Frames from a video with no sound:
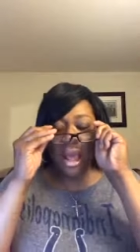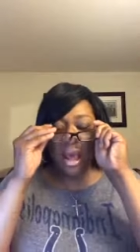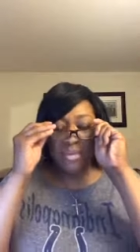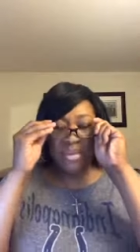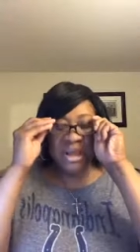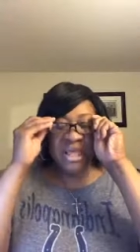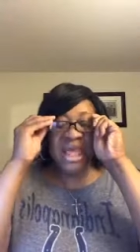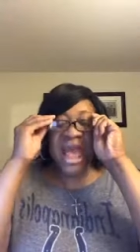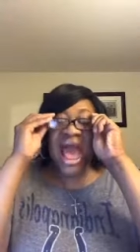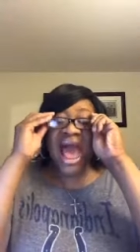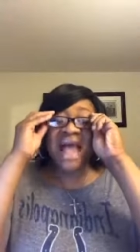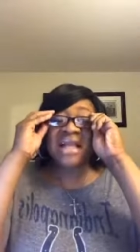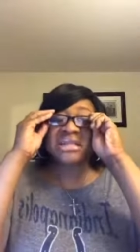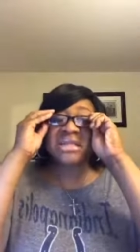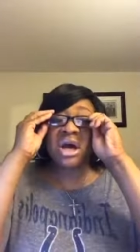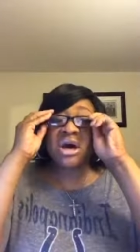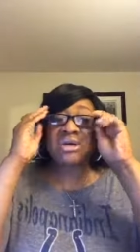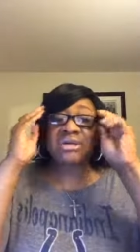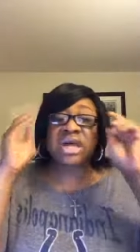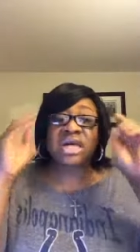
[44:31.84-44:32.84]
But God
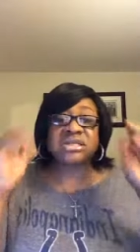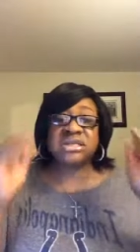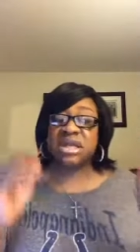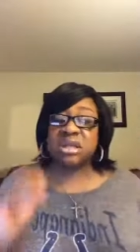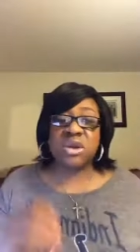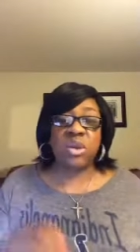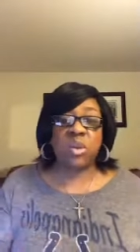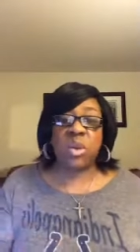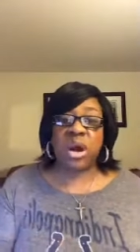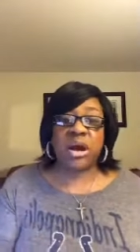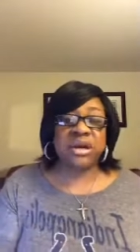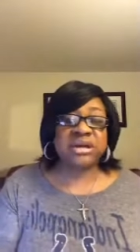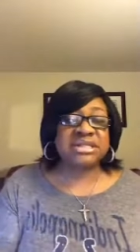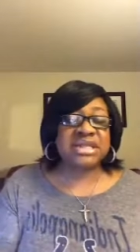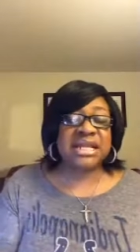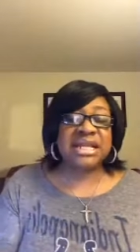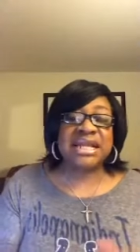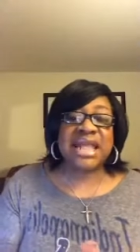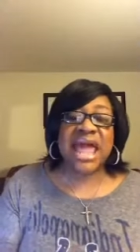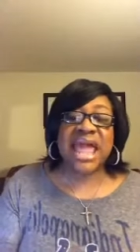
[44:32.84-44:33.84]
told us in the word
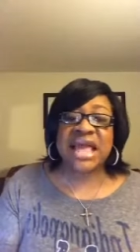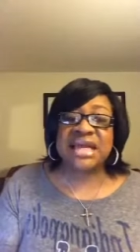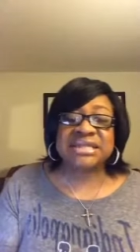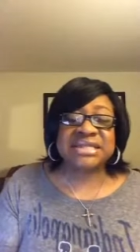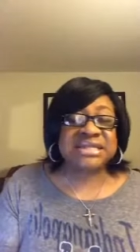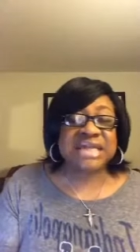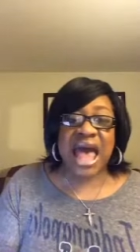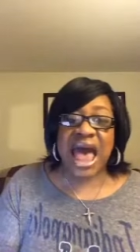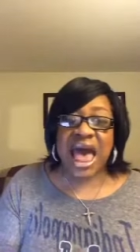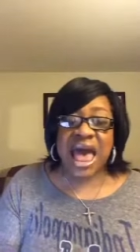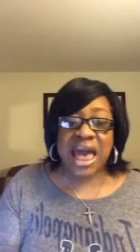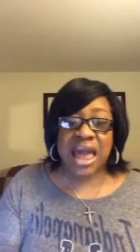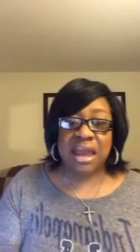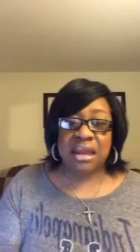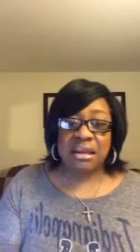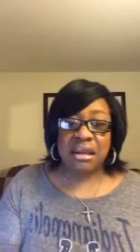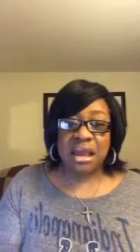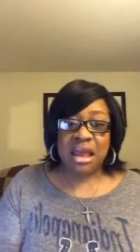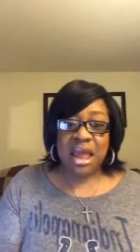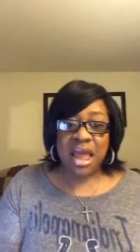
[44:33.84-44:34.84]
to lay
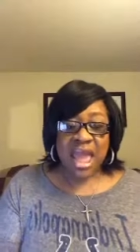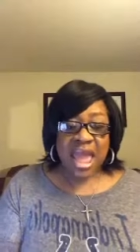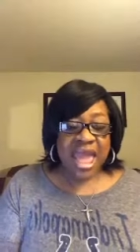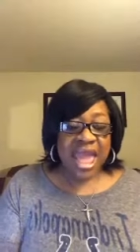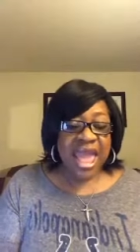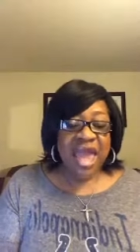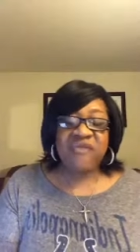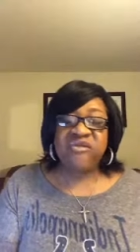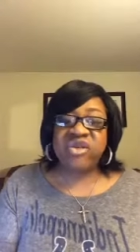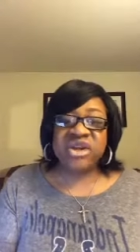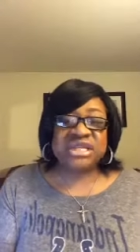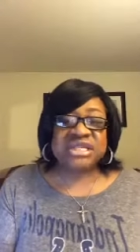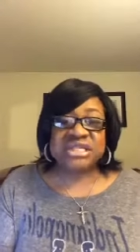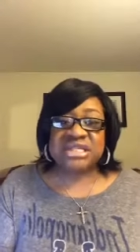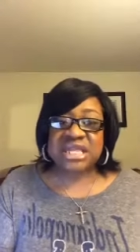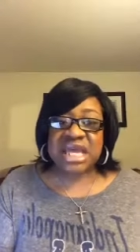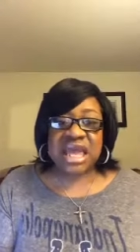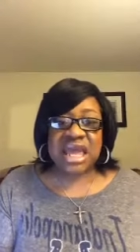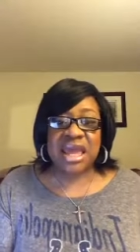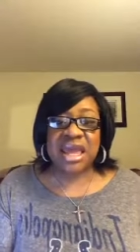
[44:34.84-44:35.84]
aside every
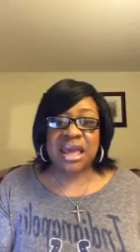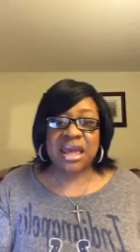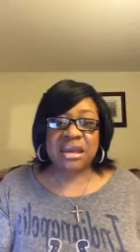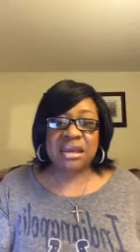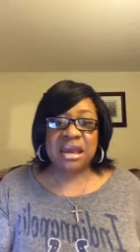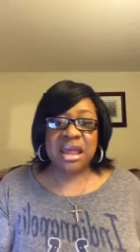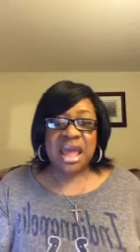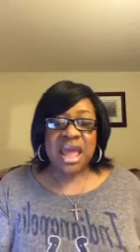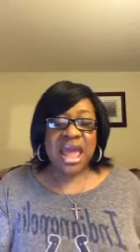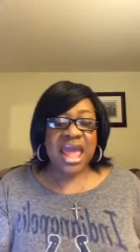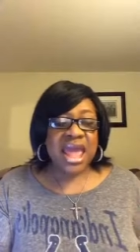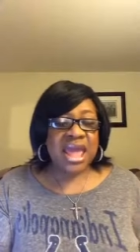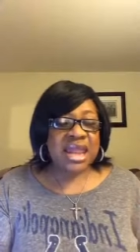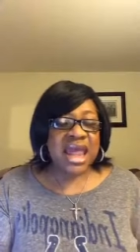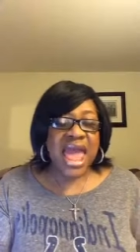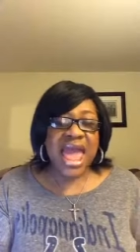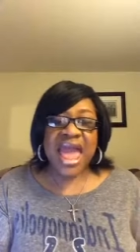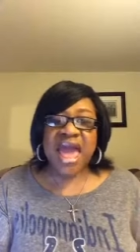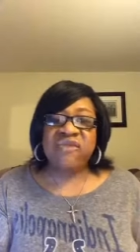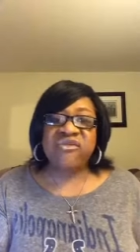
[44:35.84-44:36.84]
sin
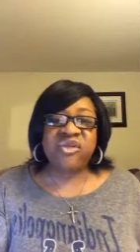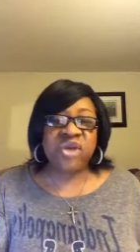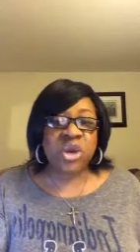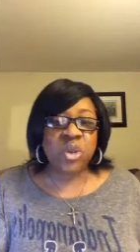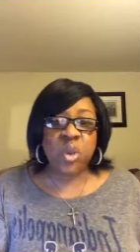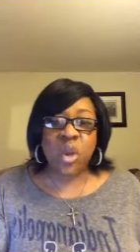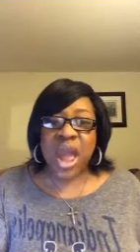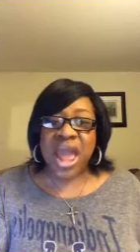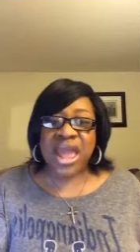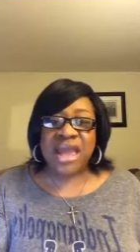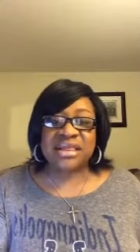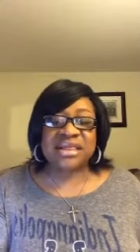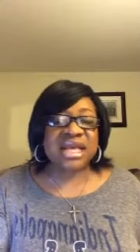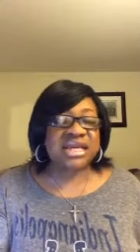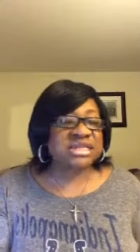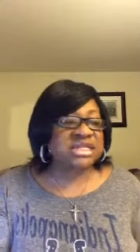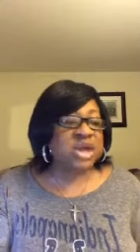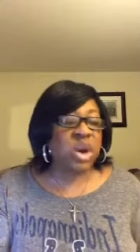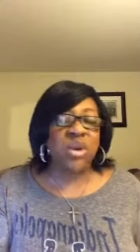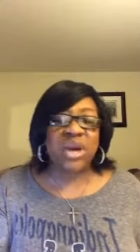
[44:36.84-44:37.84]
and every weight
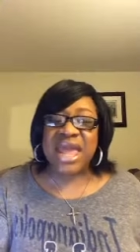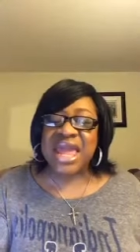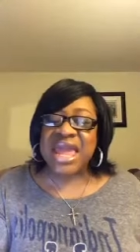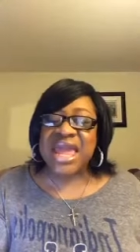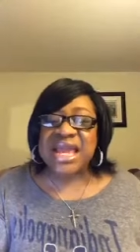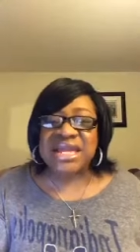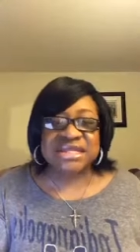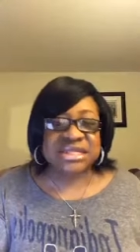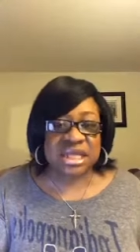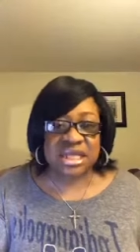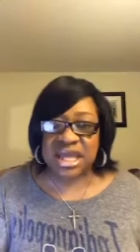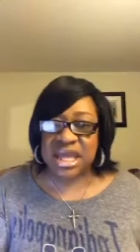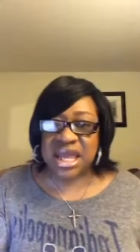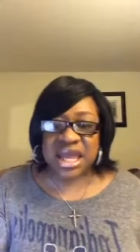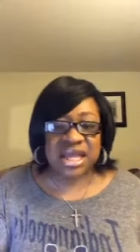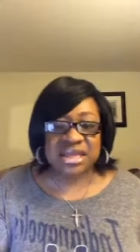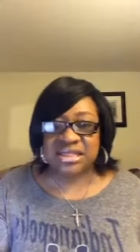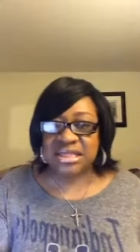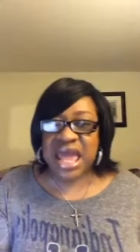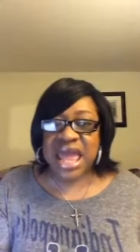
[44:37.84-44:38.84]
that so easily
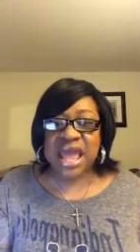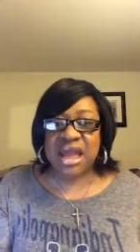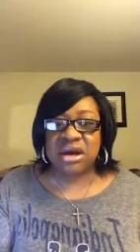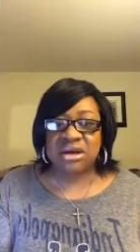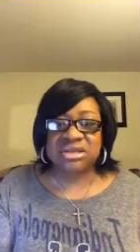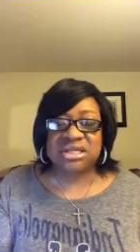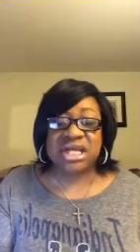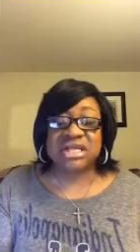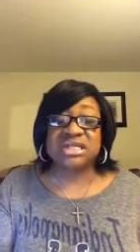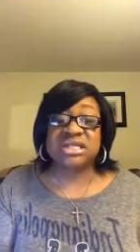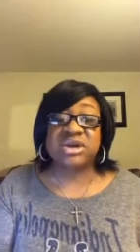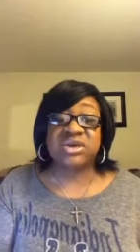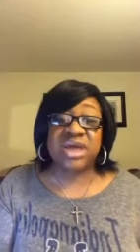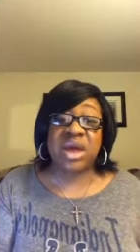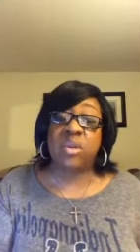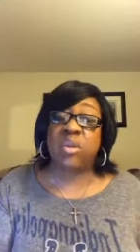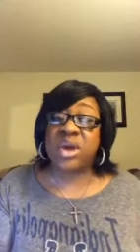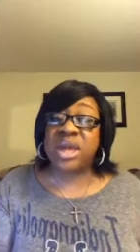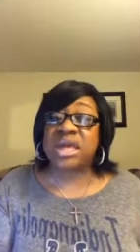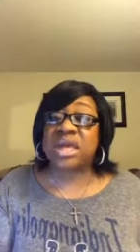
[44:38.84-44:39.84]
entangles us so
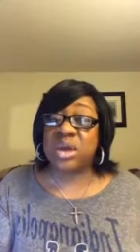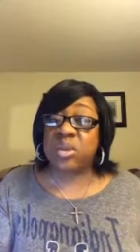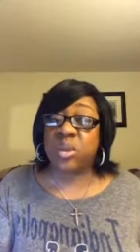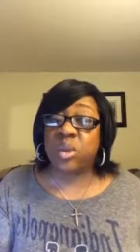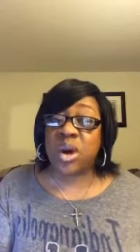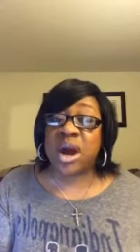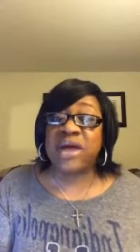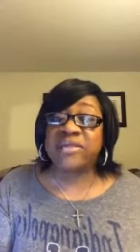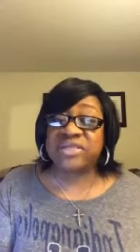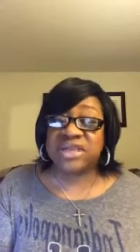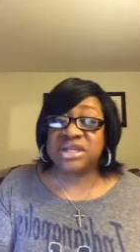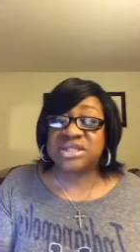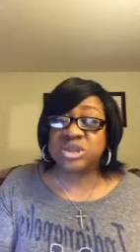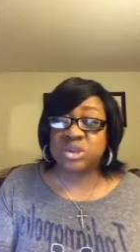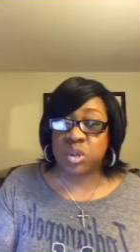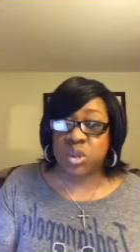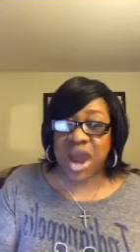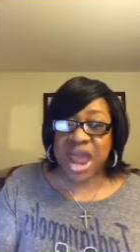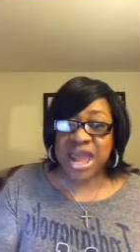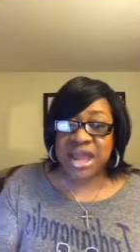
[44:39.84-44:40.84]
that we can run
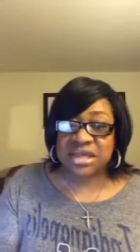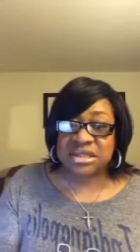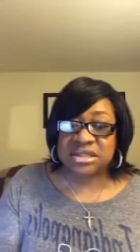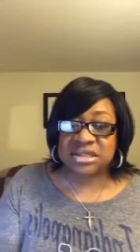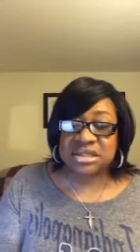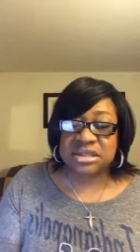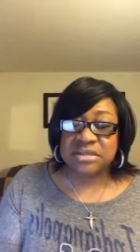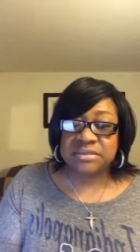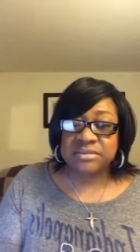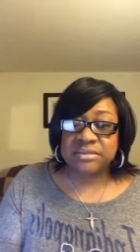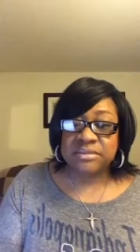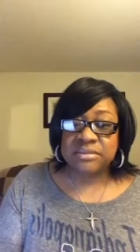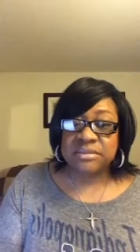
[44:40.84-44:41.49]
this race.